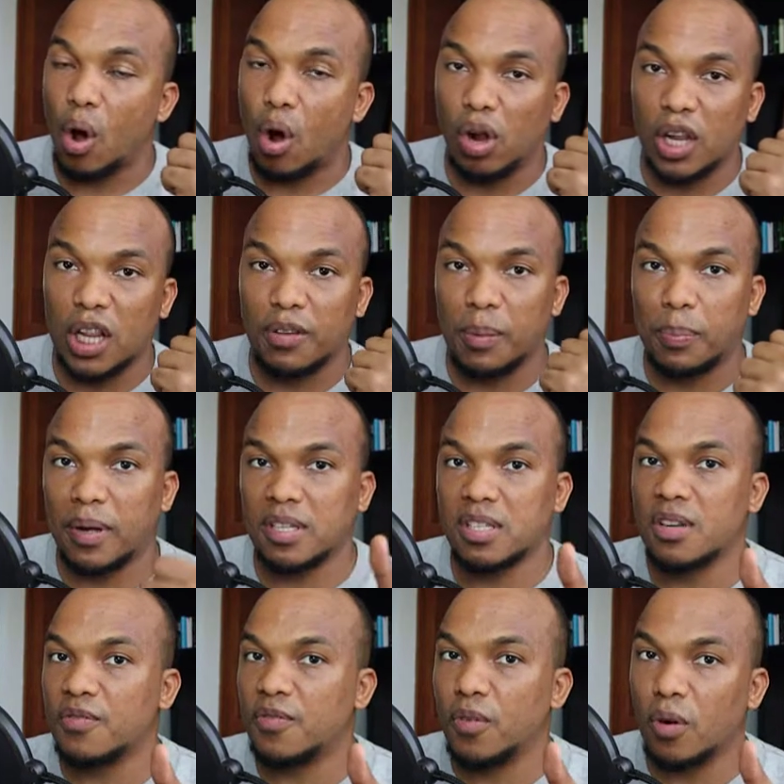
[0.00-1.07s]
all three parties
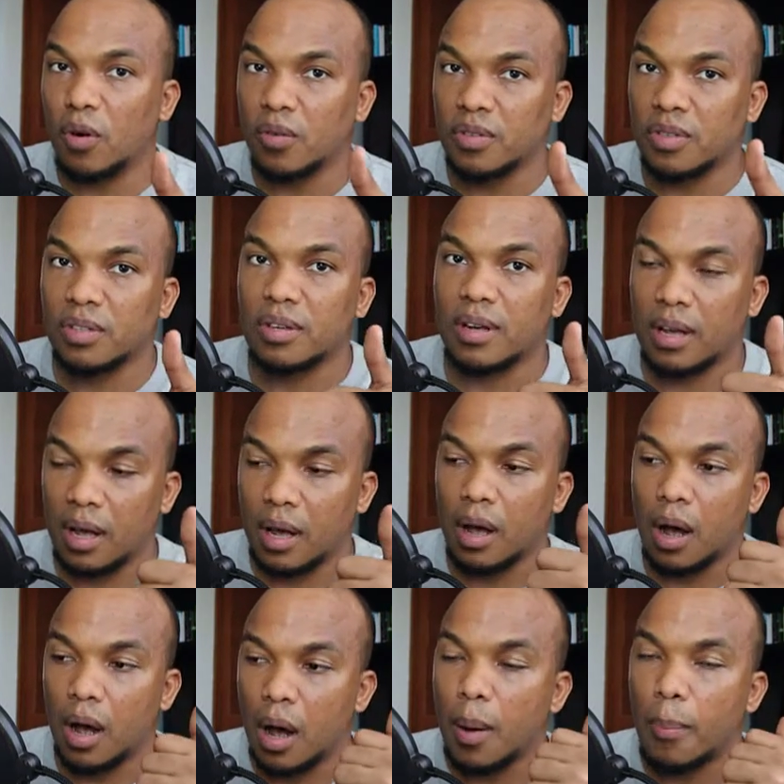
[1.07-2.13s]
involved
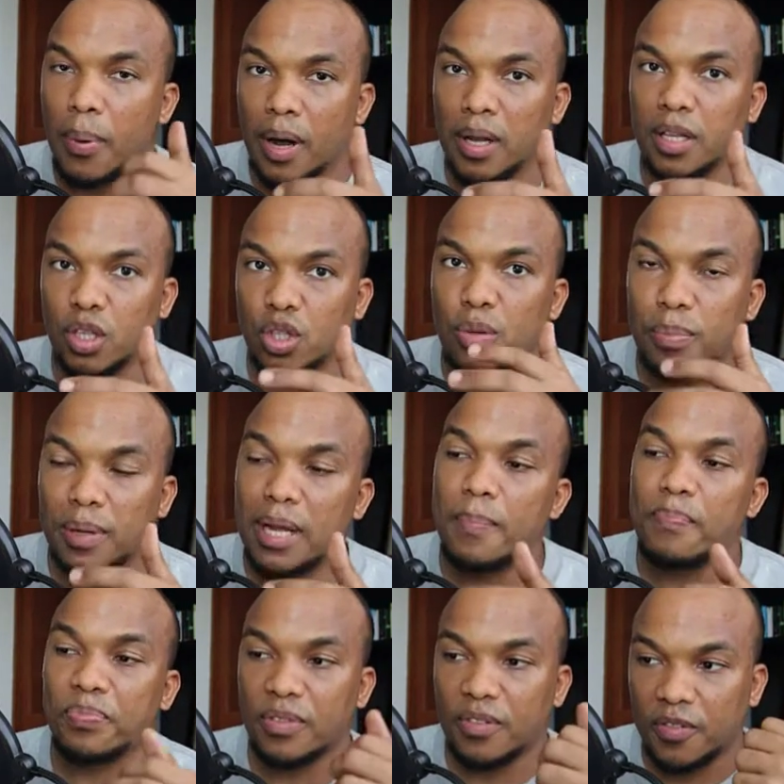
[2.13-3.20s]
are partly to blame.